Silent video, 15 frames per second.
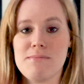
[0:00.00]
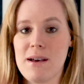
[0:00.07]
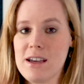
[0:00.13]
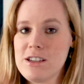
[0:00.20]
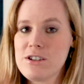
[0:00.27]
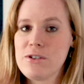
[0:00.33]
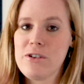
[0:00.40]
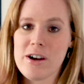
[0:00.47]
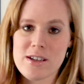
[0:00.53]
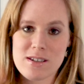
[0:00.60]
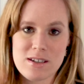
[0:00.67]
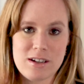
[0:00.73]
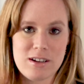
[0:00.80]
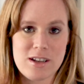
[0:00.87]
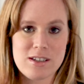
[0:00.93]
much or as
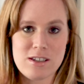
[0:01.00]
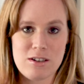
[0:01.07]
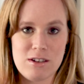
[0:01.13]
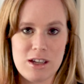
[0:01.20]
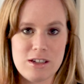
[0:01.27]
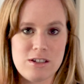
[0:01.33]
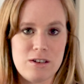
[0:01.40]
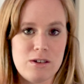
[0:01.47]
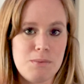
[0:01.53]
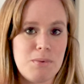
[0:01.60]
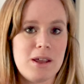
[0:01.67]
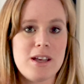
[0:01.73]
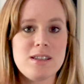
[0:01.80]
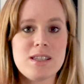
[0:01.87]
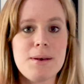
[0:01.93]
little as you need to
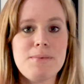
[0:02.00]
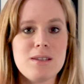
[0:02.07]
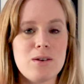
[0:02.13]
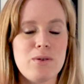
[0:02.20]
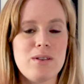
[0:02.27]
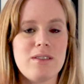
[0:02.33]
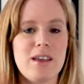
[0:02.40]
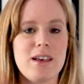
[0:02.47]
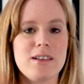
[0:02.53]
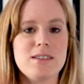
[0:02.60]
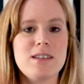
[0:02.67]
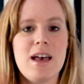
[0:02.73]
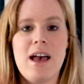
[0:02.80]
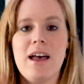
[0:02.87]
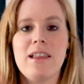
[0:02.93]
plan subsequent things,